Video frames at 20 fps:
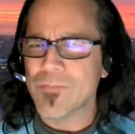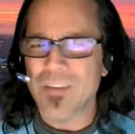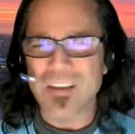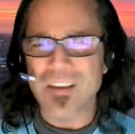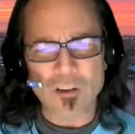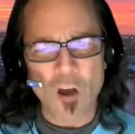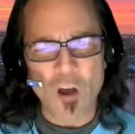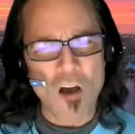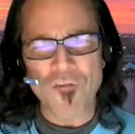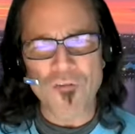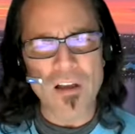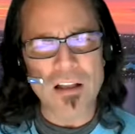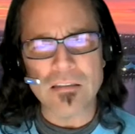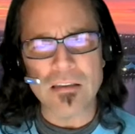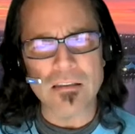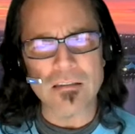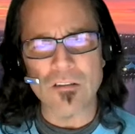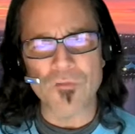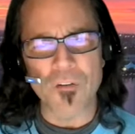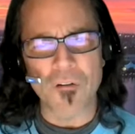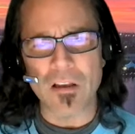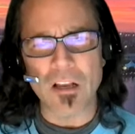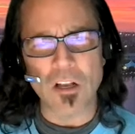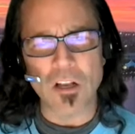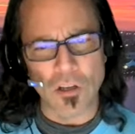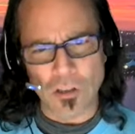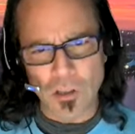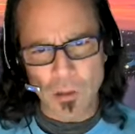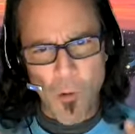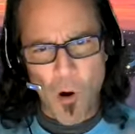this offense isn't very
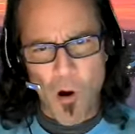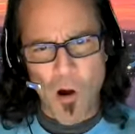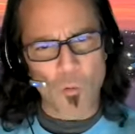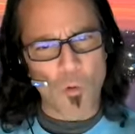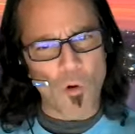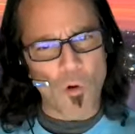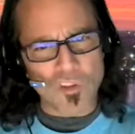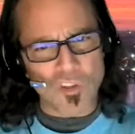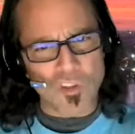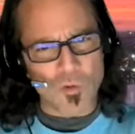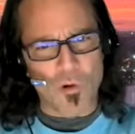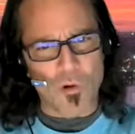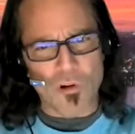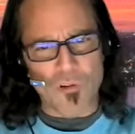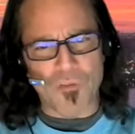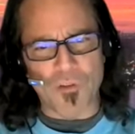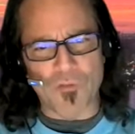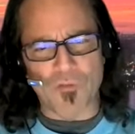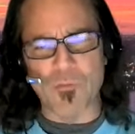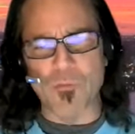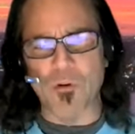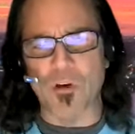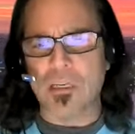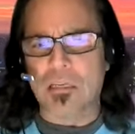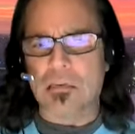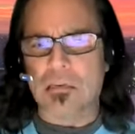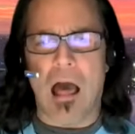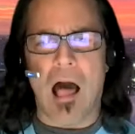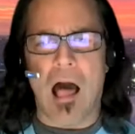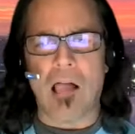good. Lamar wants $250
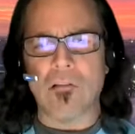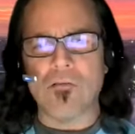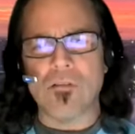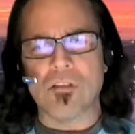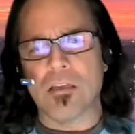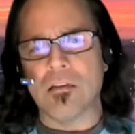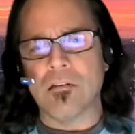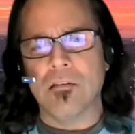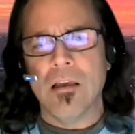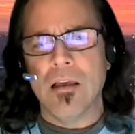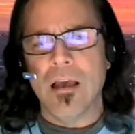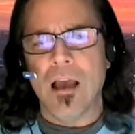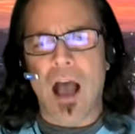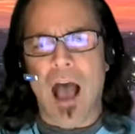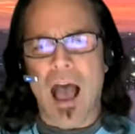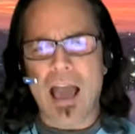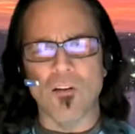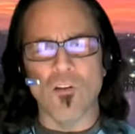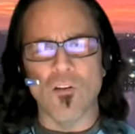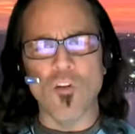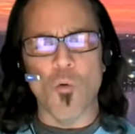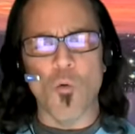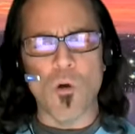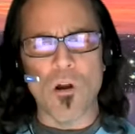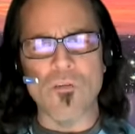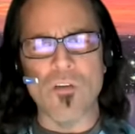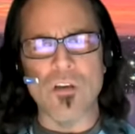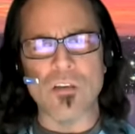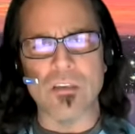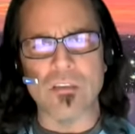million, and I don't know
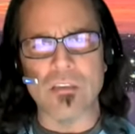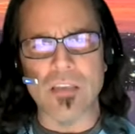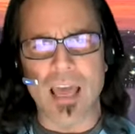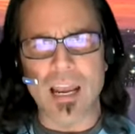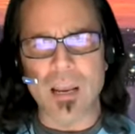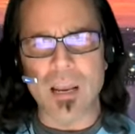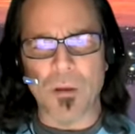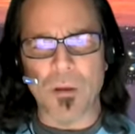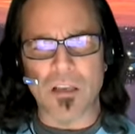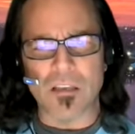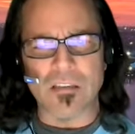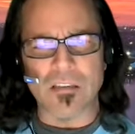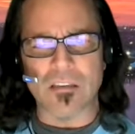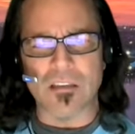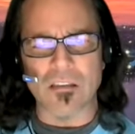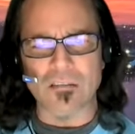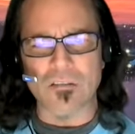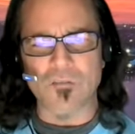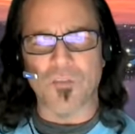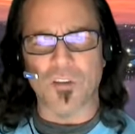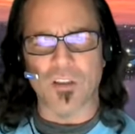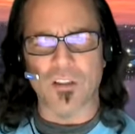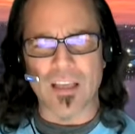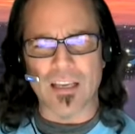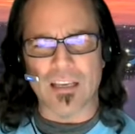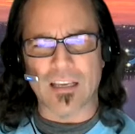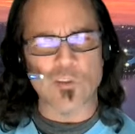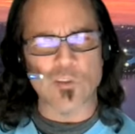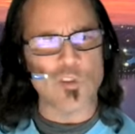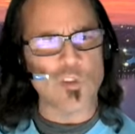where this is headed because it doesn't feel
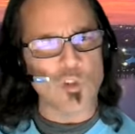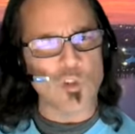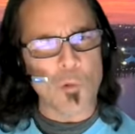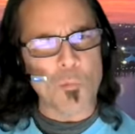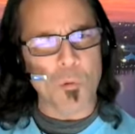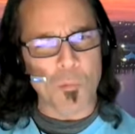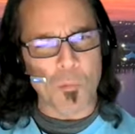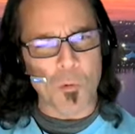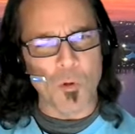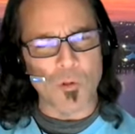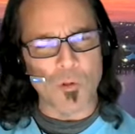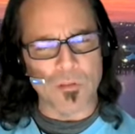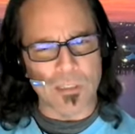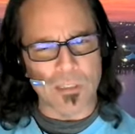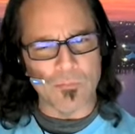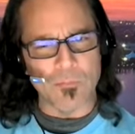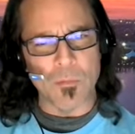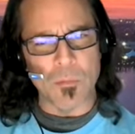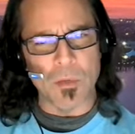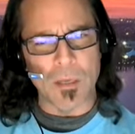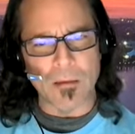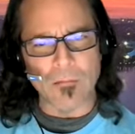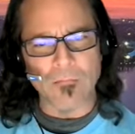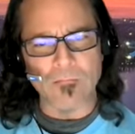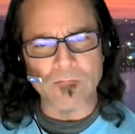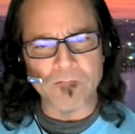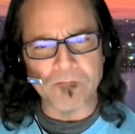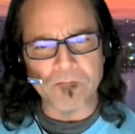like a Super Bowl team to me.